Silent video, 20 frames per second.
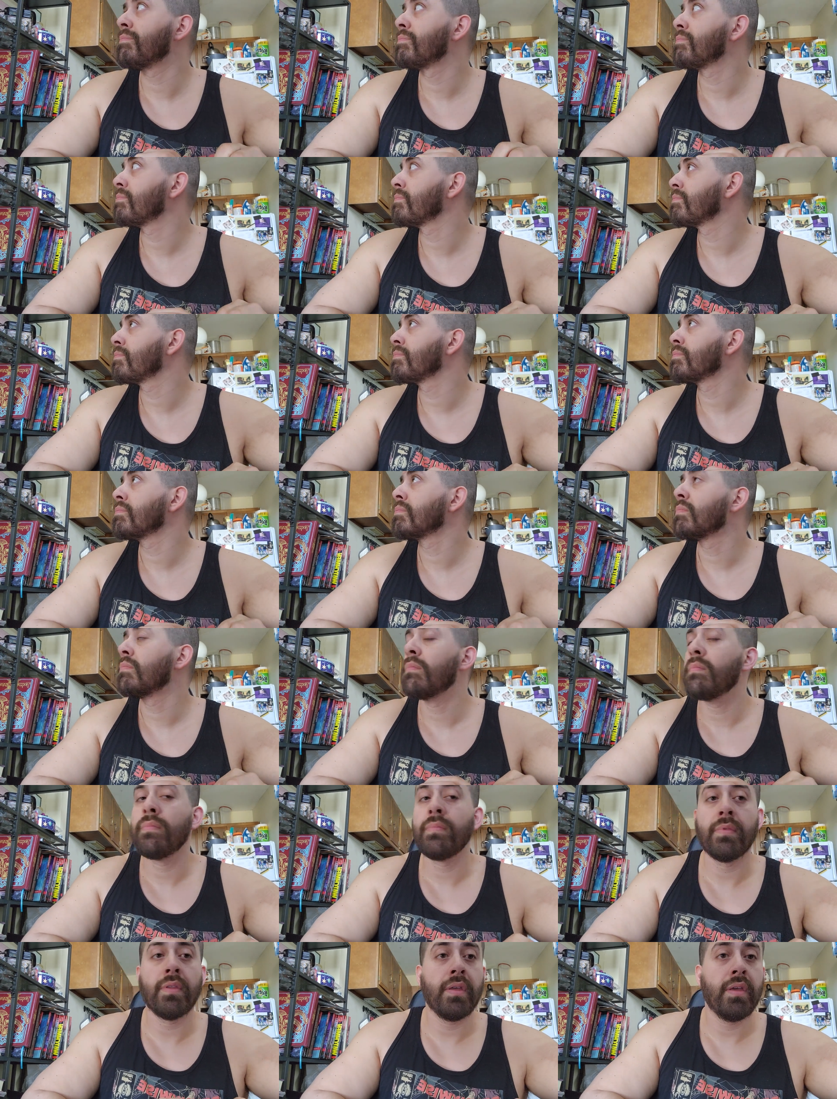
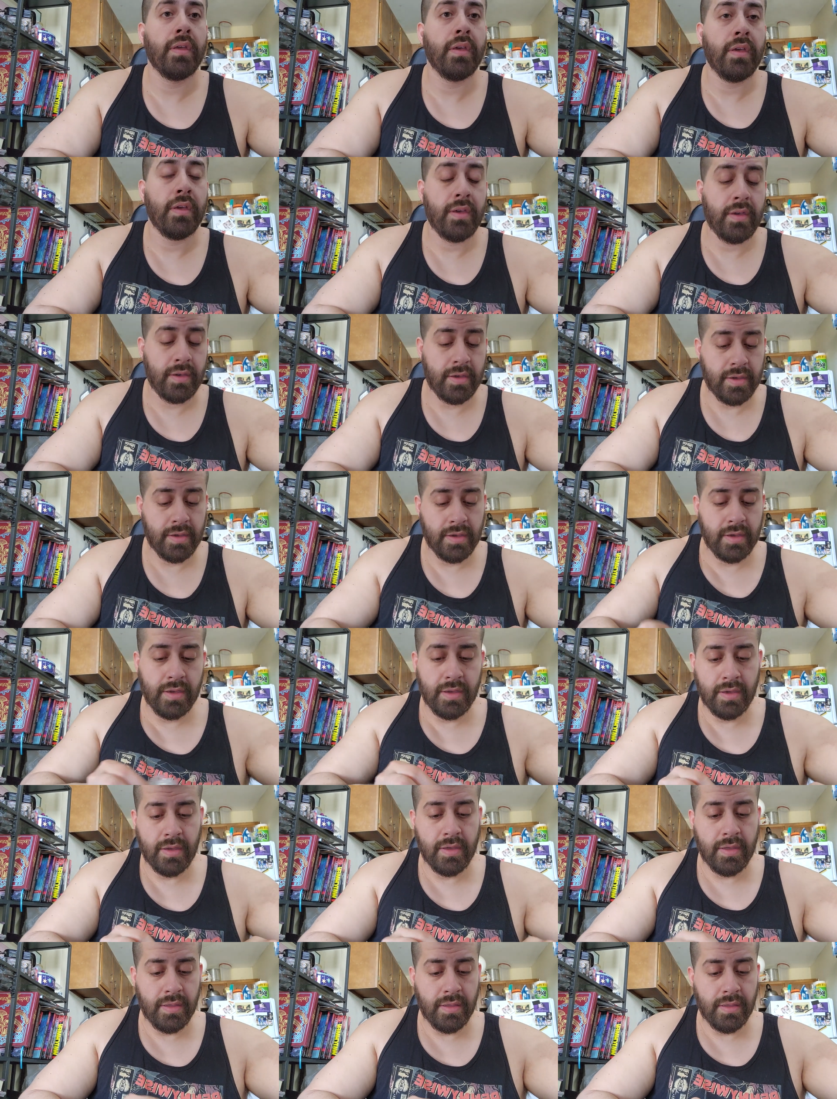
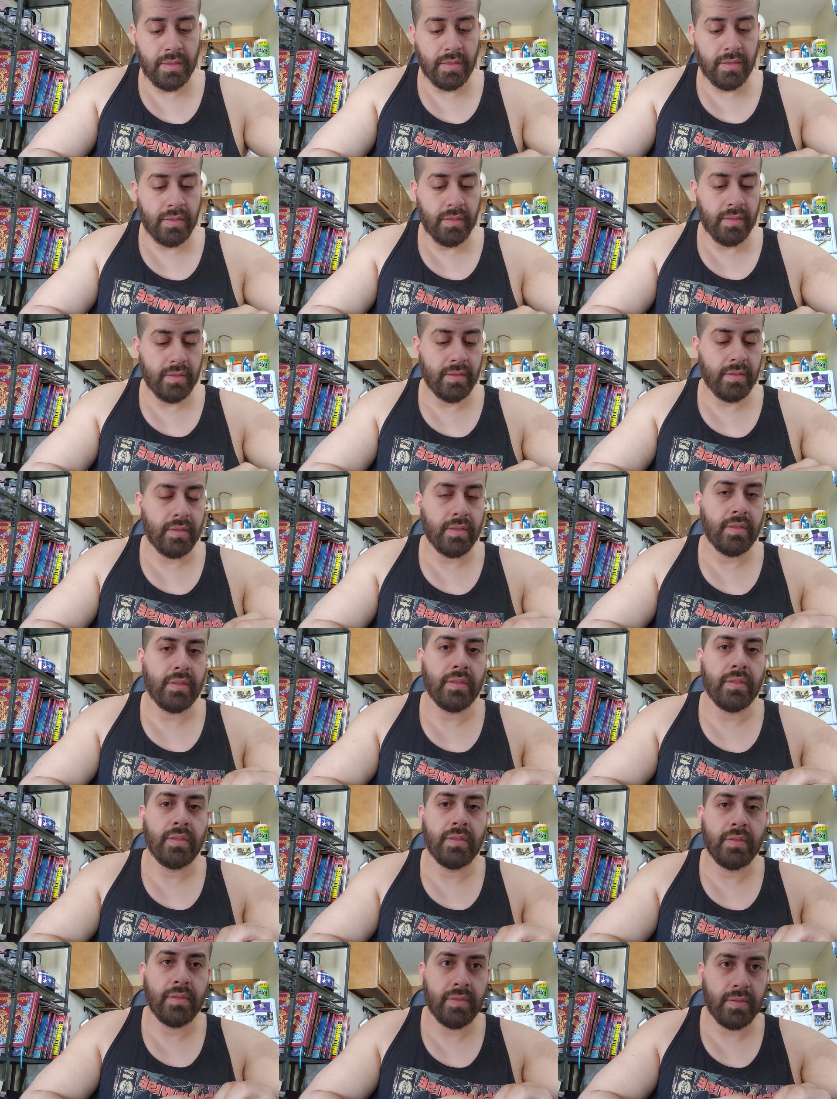
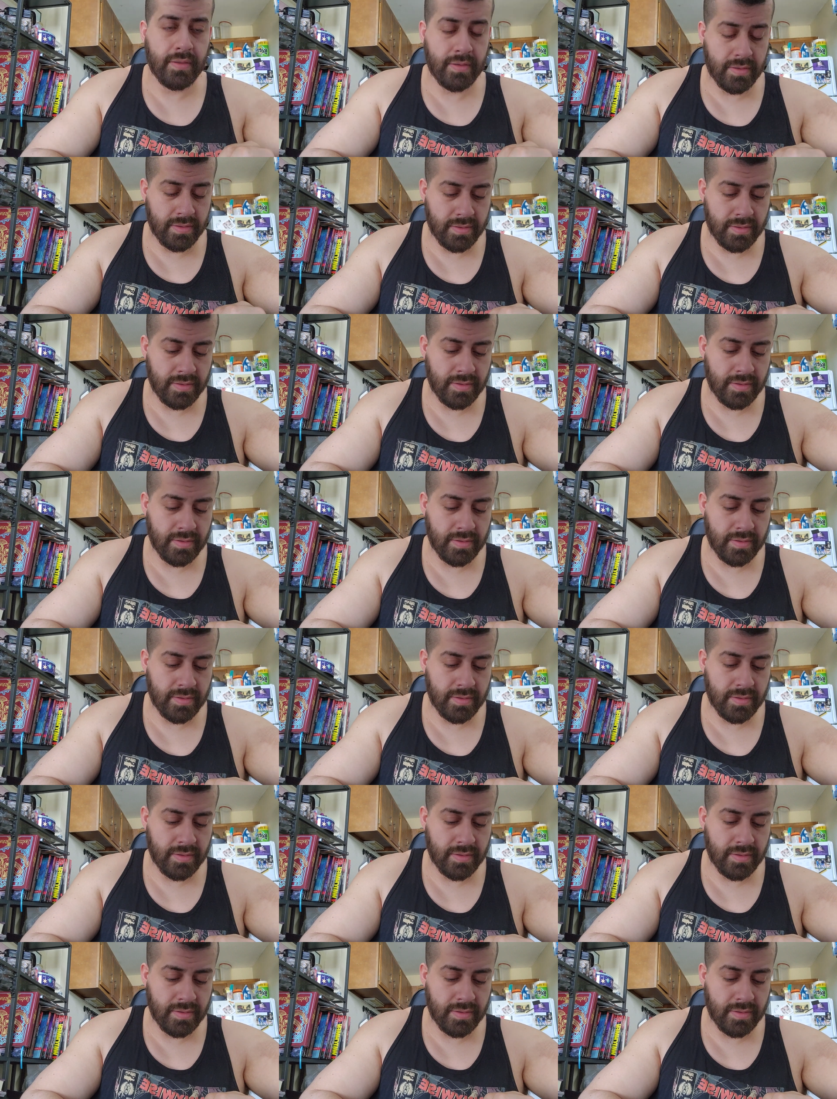Nothing is said.